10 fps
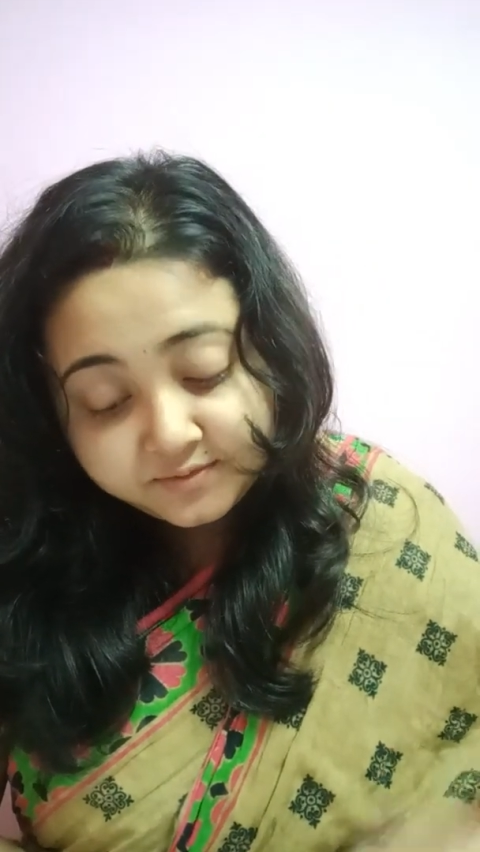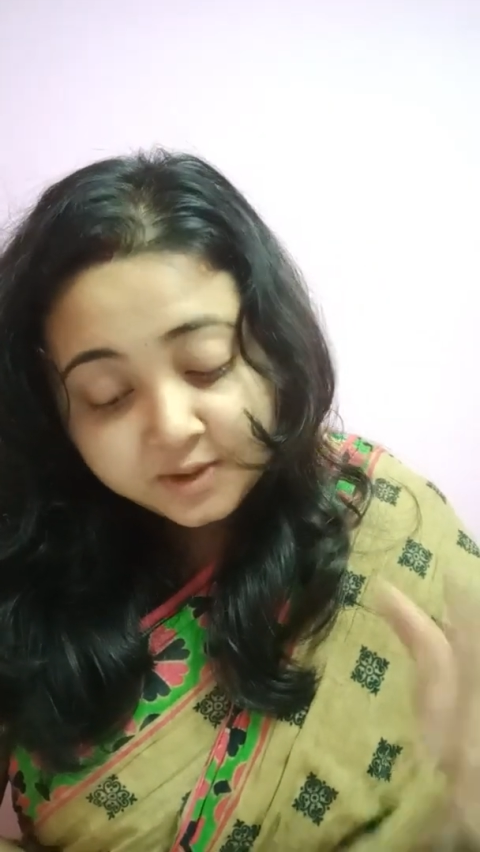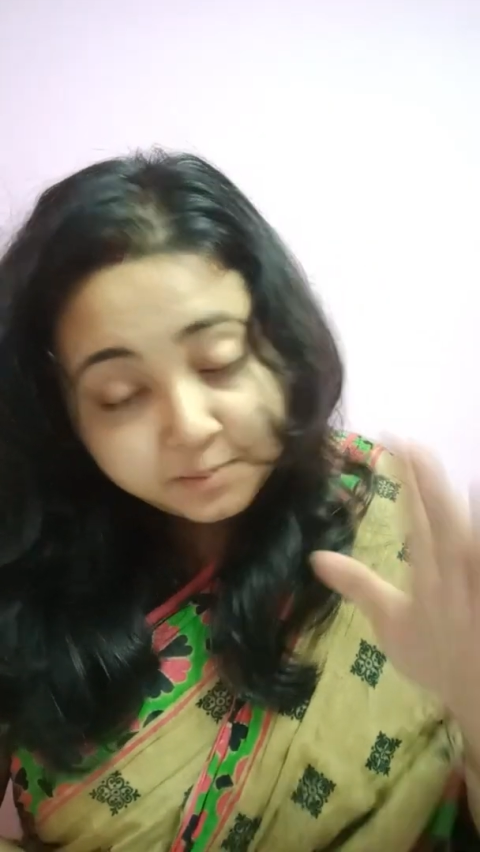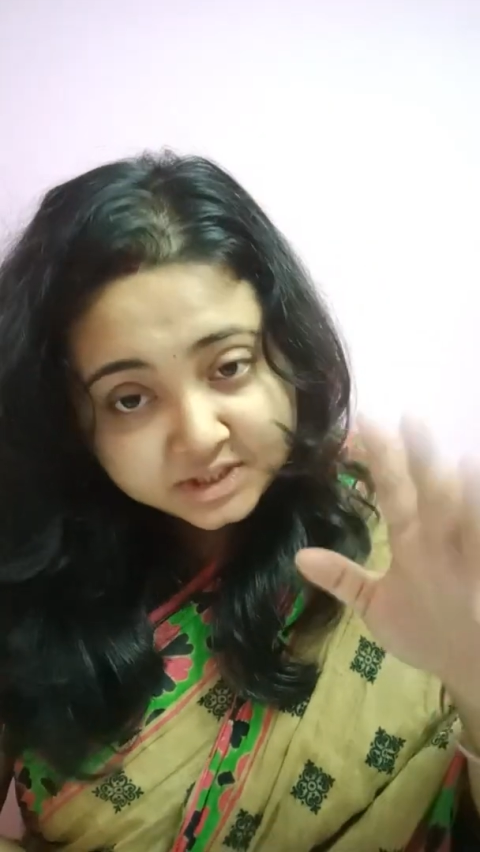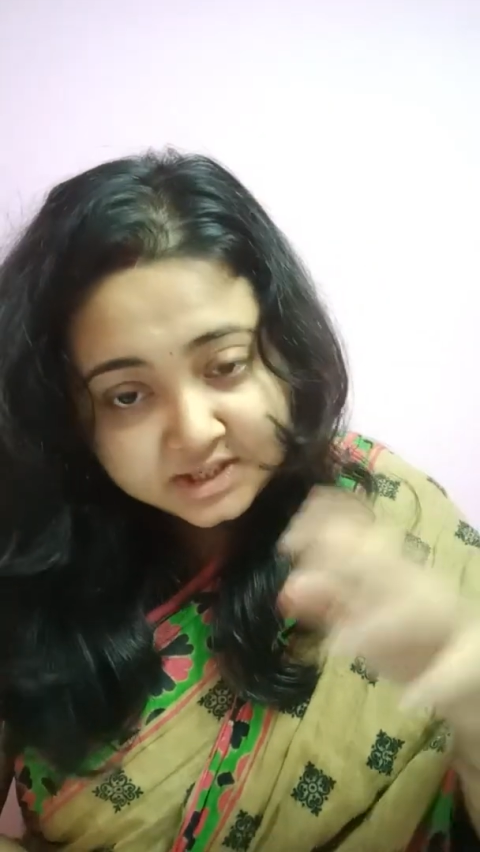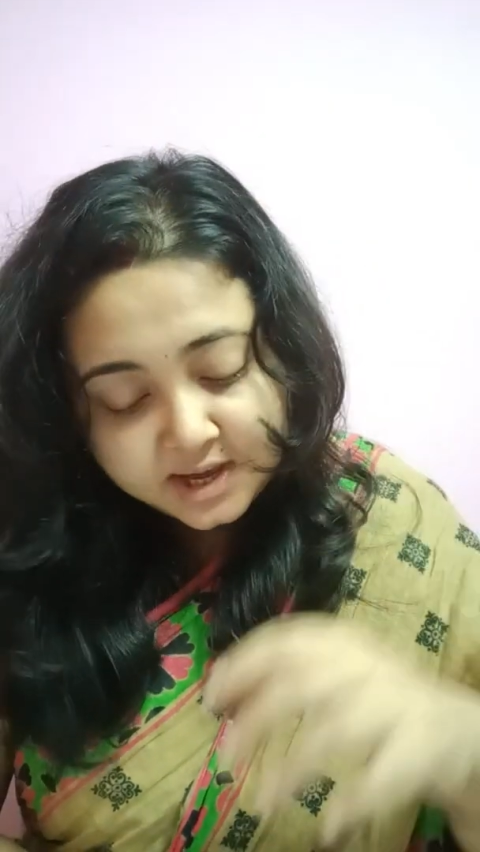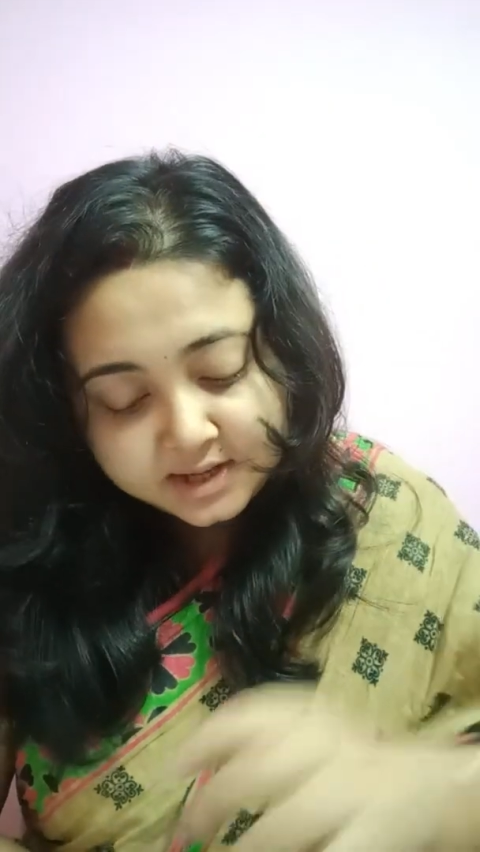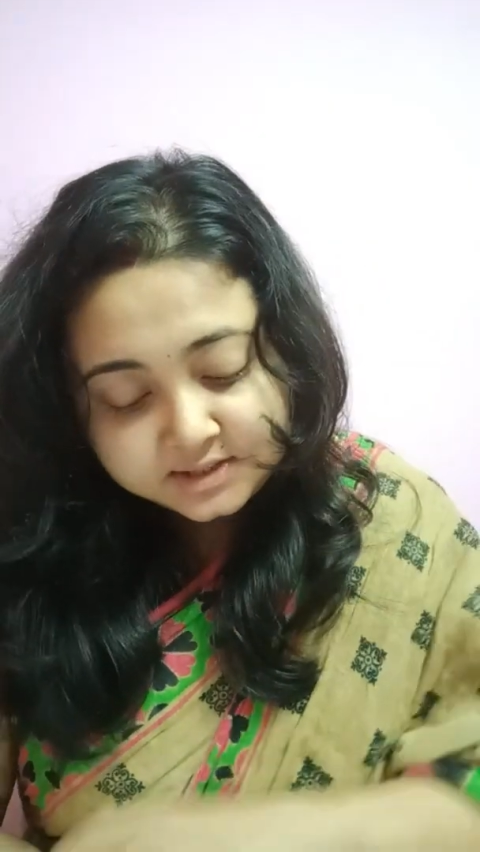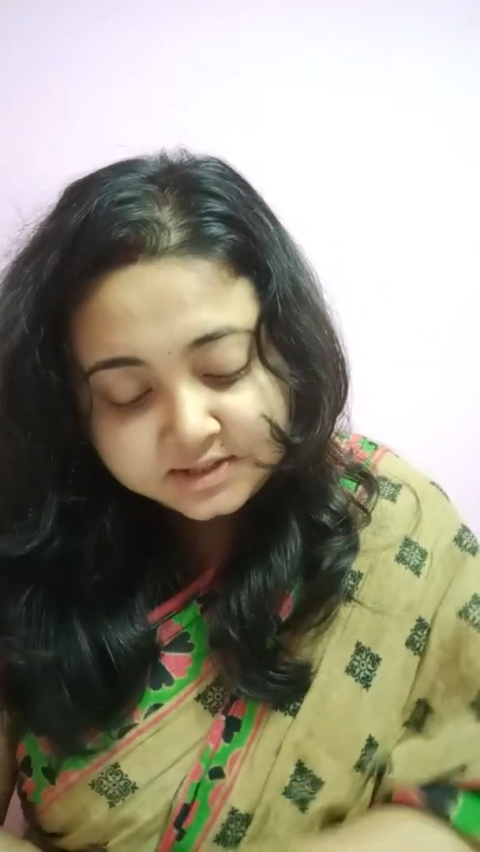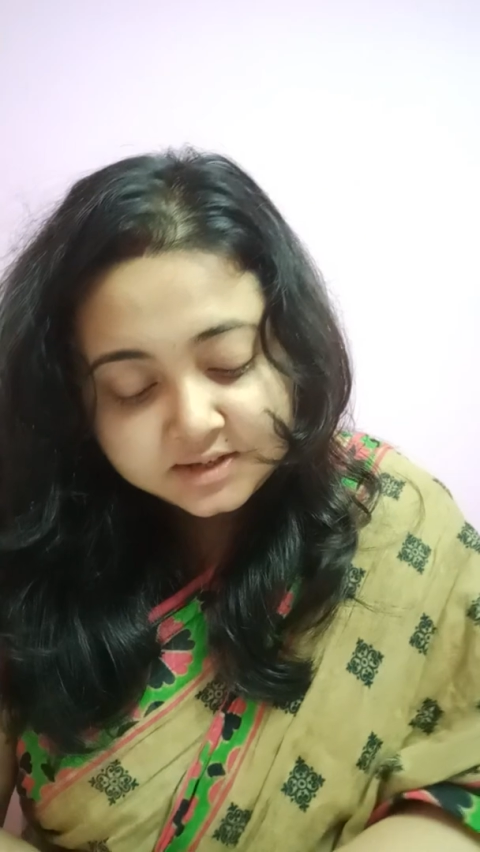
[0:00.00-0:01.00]
Number
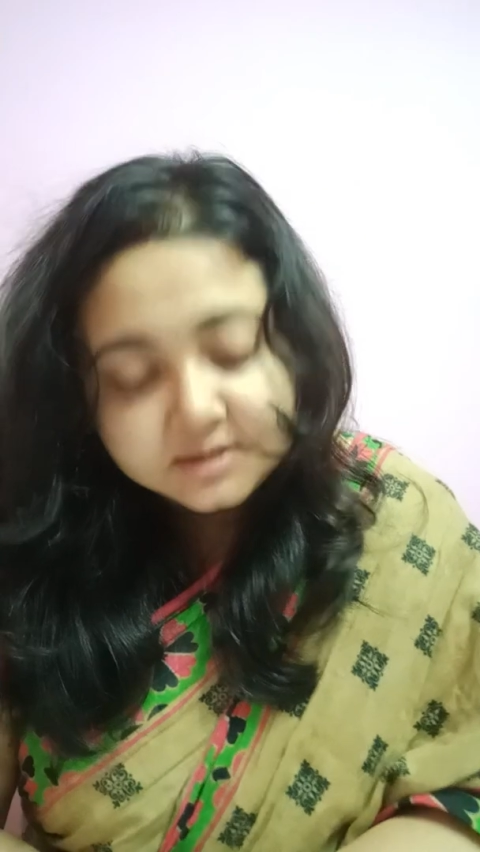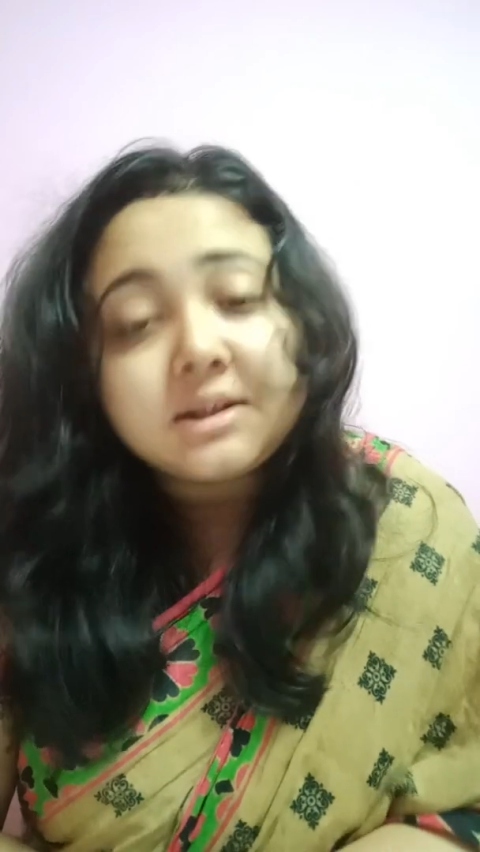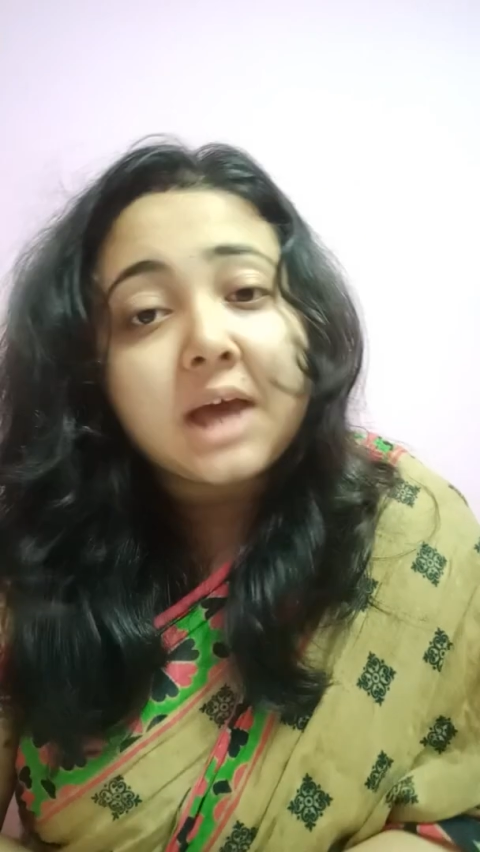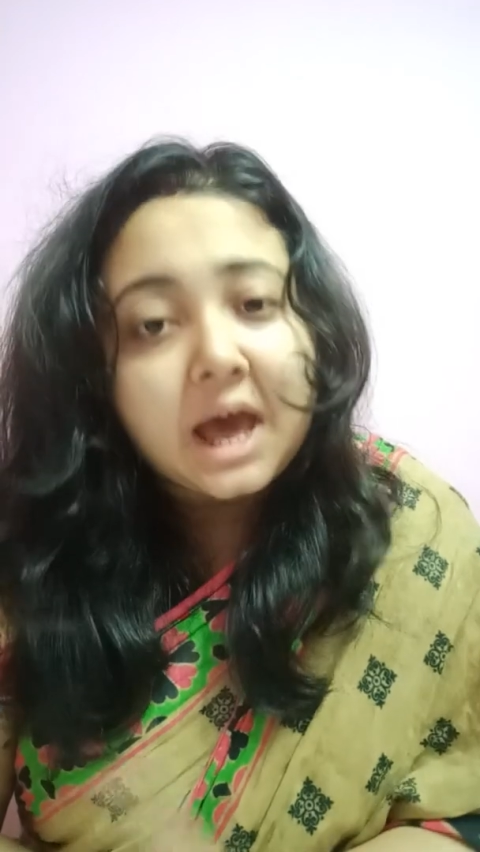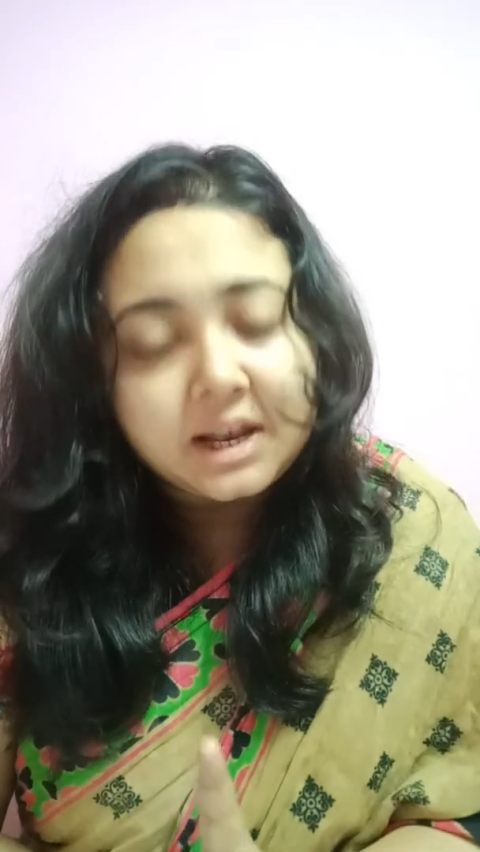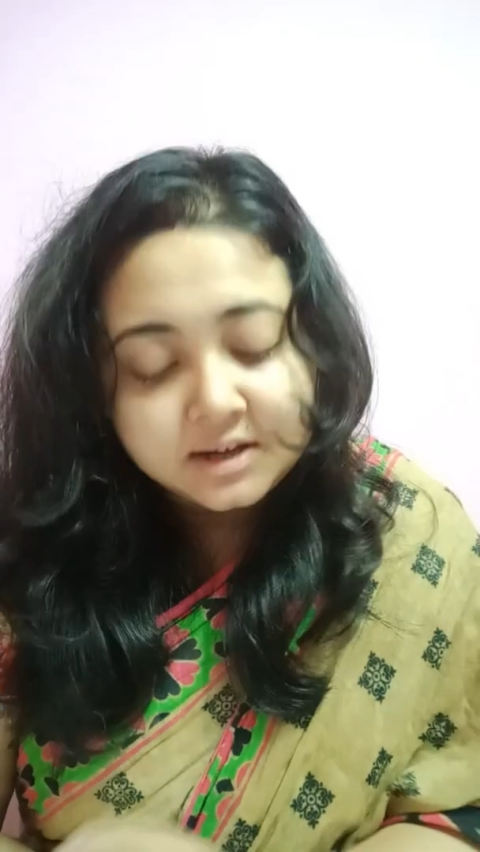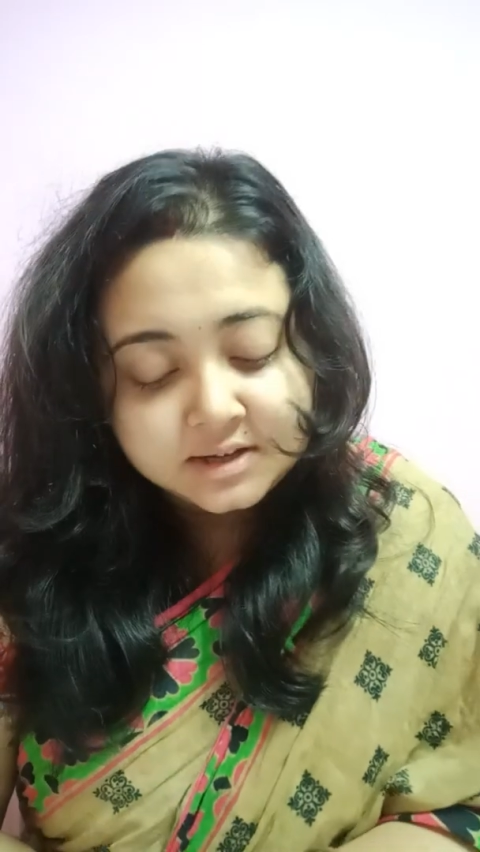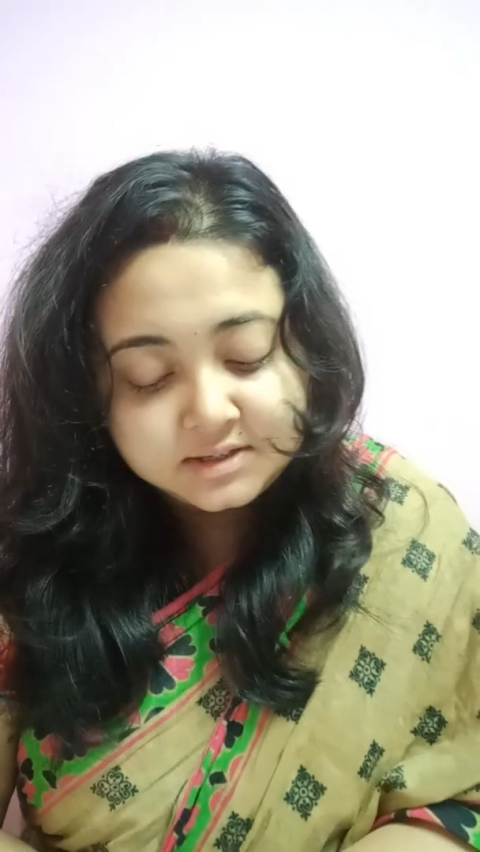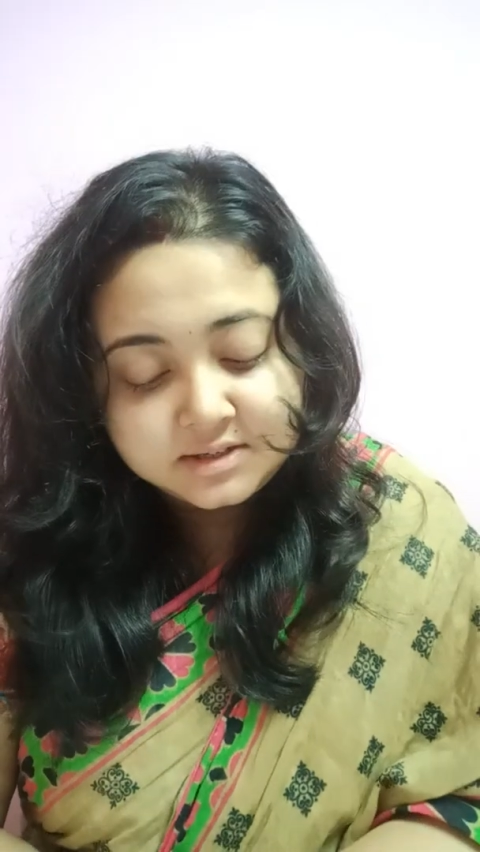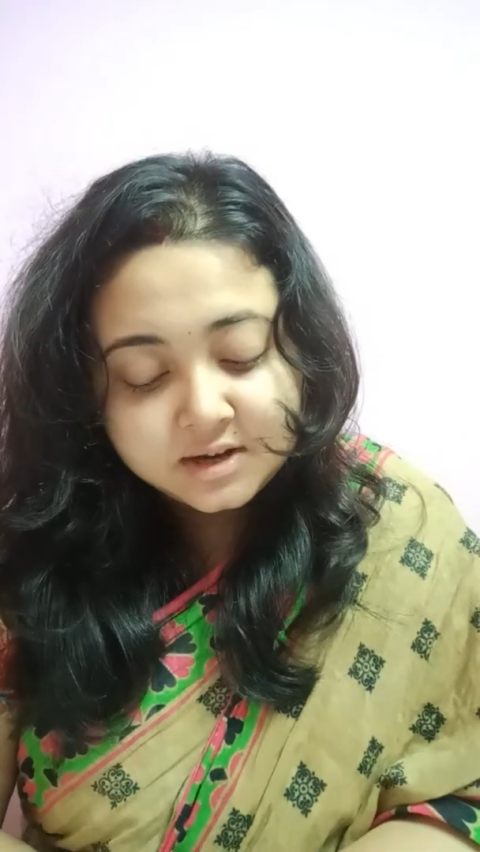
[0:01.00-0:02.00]
6,
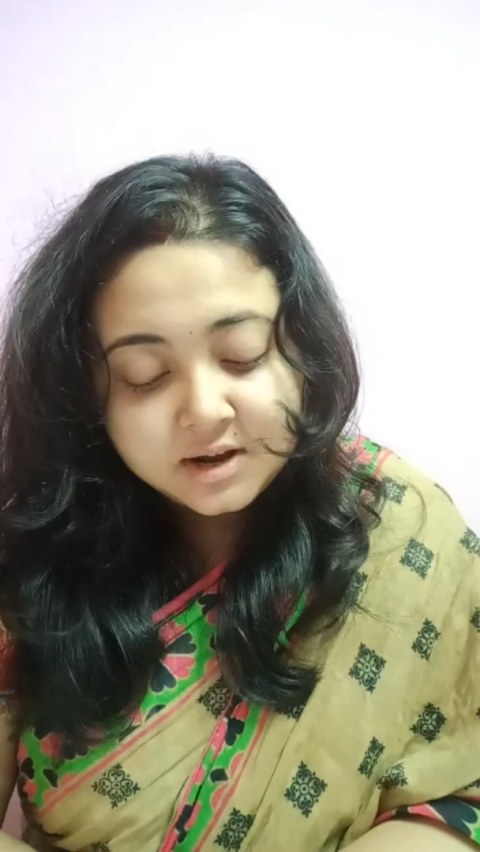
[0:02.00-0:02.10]
anus.